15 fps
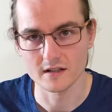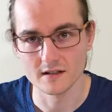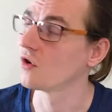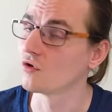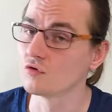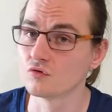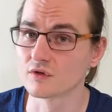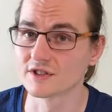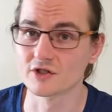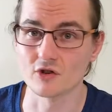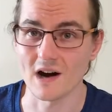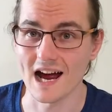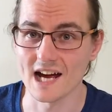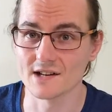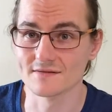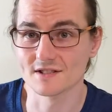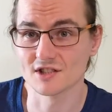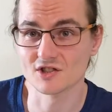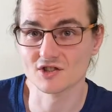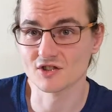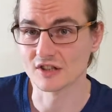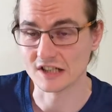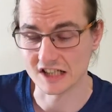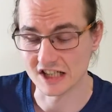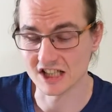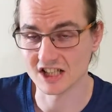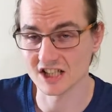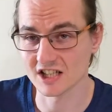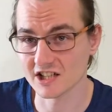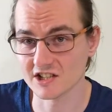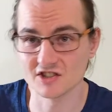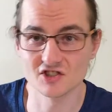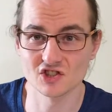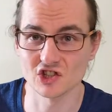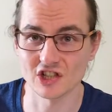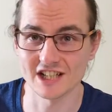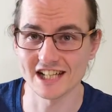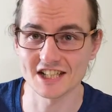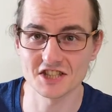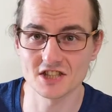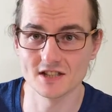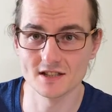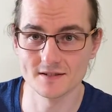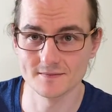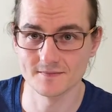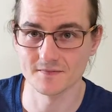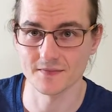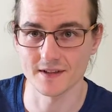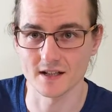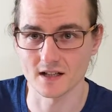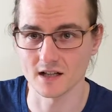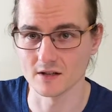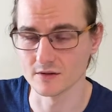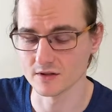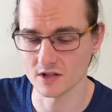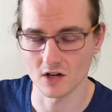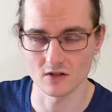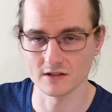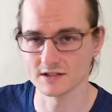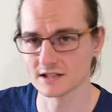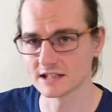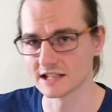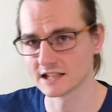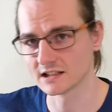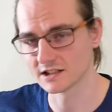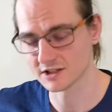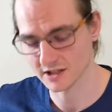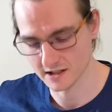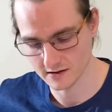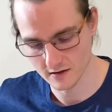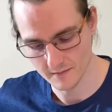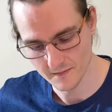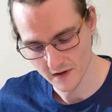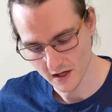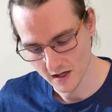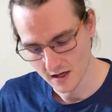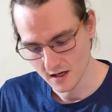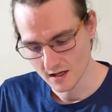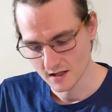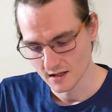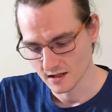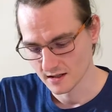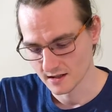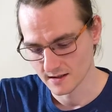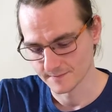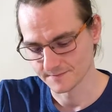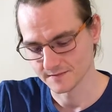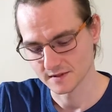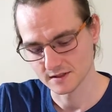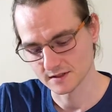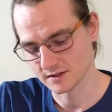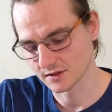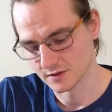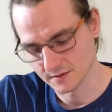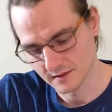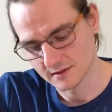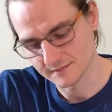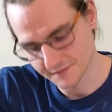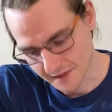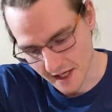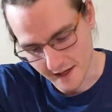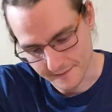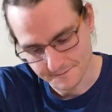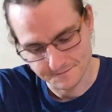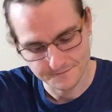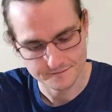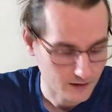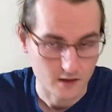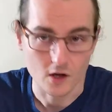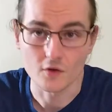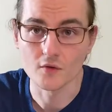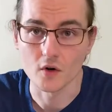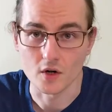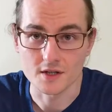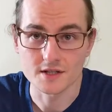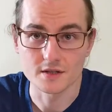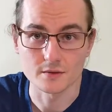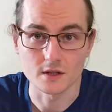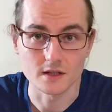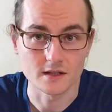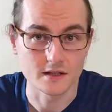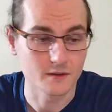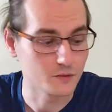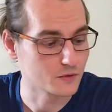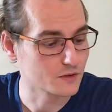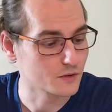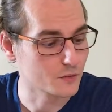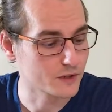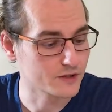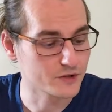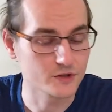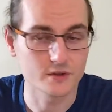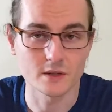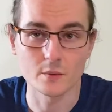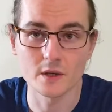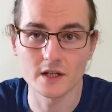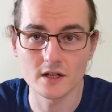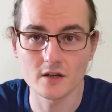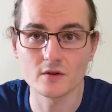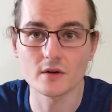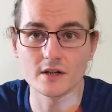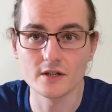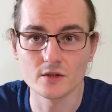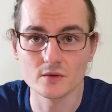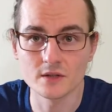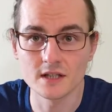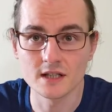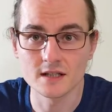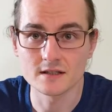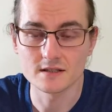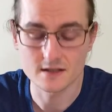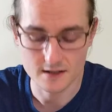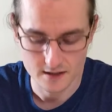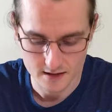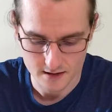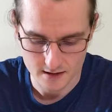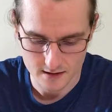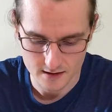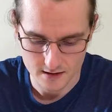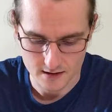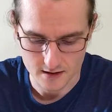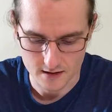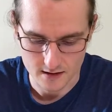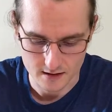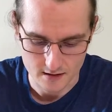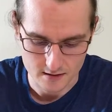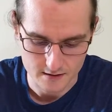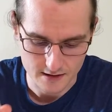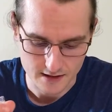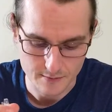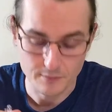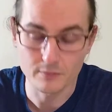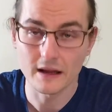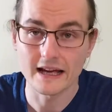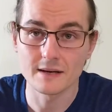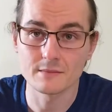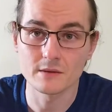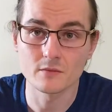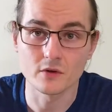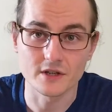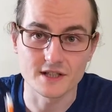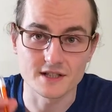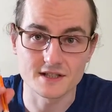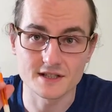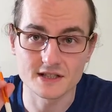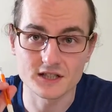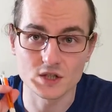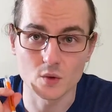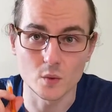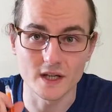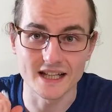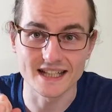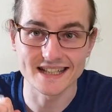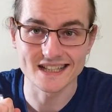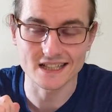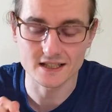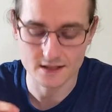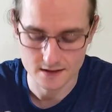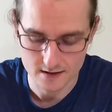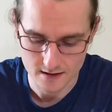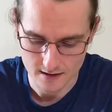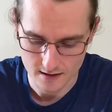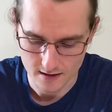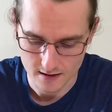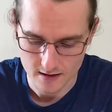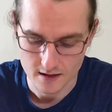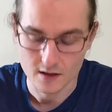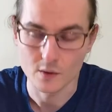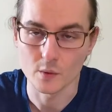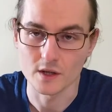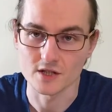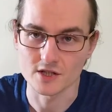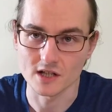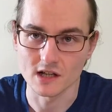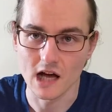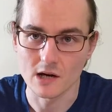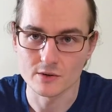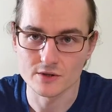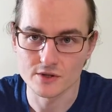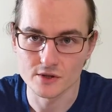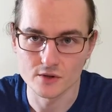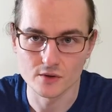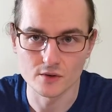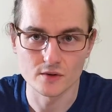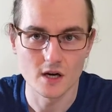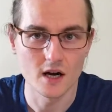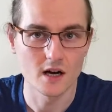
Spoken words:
overdrive circuit, how you call it in English, I don't know. So yeah, of course, when you're shooting video, you need the play memories tweak, which allows you